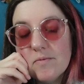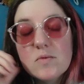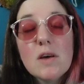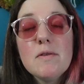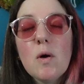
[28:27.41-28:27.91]

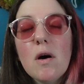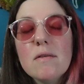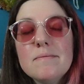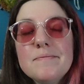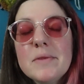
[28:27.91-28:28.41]
Love you all.
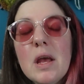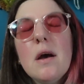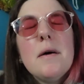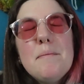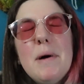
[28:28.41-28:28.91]

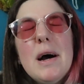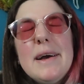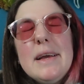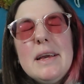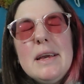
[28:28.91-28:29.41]

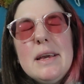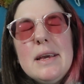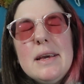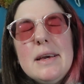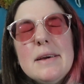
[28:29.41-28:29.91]

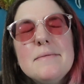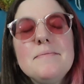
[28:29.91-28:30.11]
Bye!